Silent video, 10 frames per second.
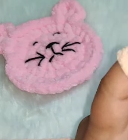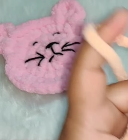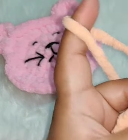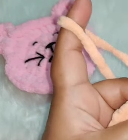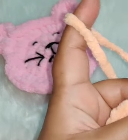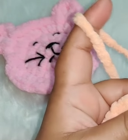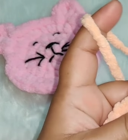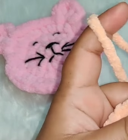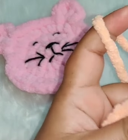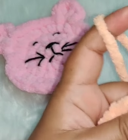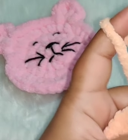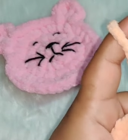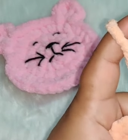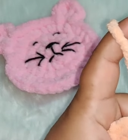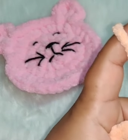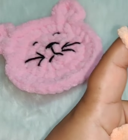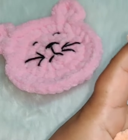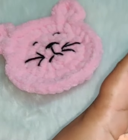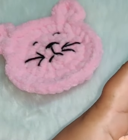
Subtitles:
(no one is talking)